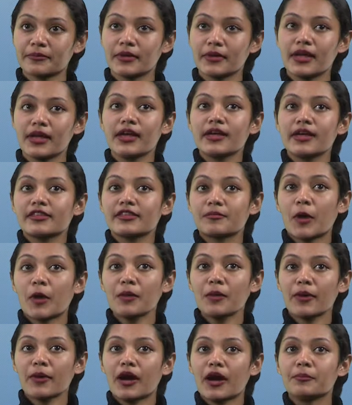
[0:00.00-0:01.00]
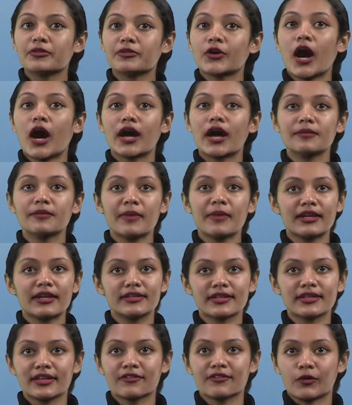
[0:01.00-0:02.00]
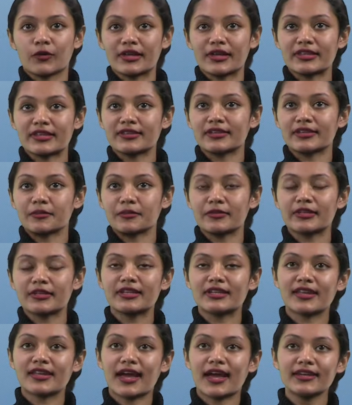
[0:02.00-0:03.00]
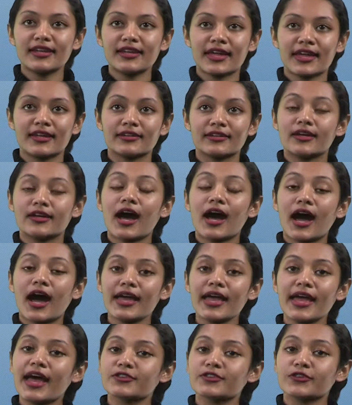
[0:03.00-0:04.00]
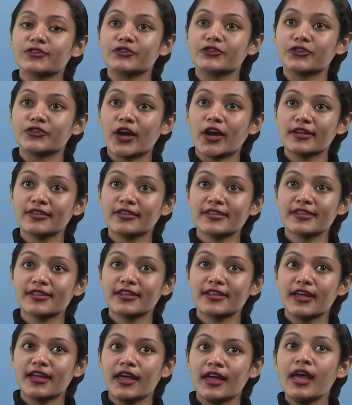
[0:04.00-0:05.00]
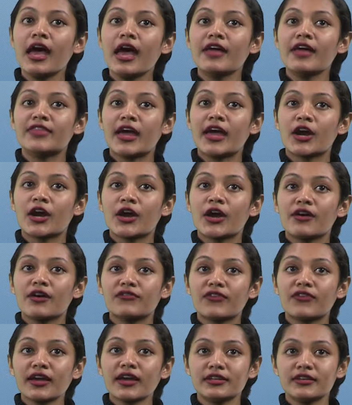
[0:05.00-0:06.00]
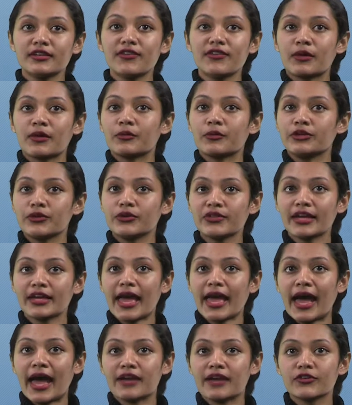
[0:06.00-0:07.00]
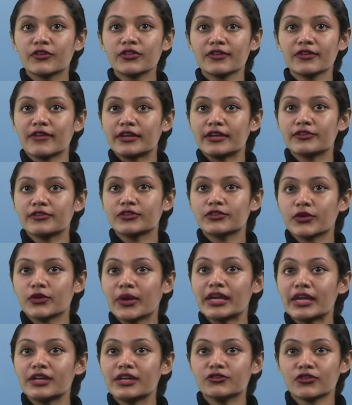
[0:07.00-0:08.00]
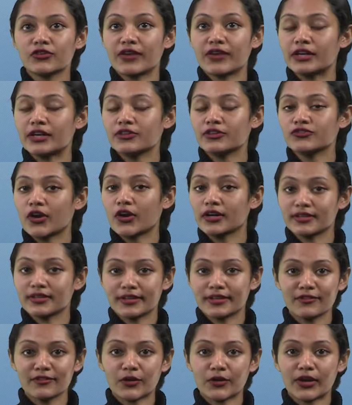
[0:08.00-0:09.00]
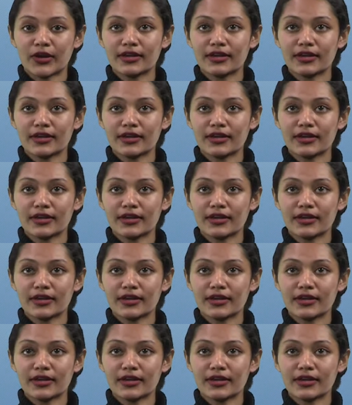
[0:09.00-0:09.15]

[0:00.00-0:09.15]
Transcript: Smart pumps are automated delivery systems designed to handle high-hazard drugs. They are effective at reducing adverse events during intravenous drug delivery.